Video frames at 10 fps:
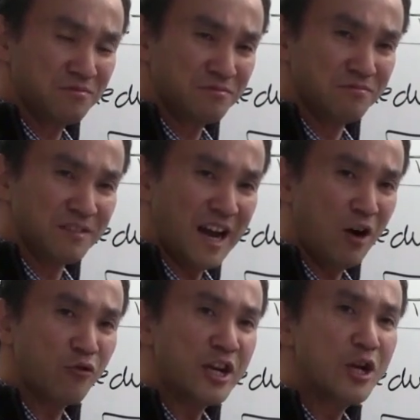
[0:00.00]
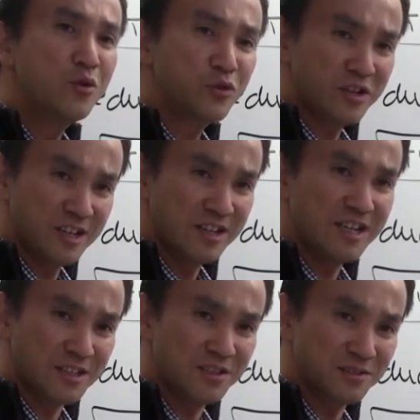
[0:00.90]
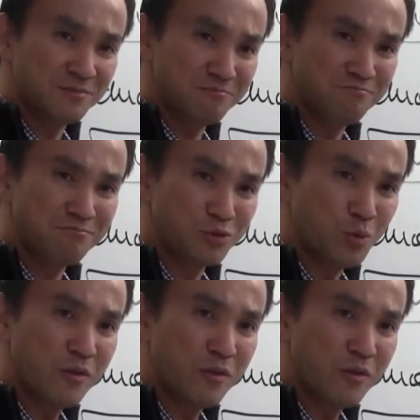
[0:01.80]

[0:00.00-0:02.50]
how reduced this square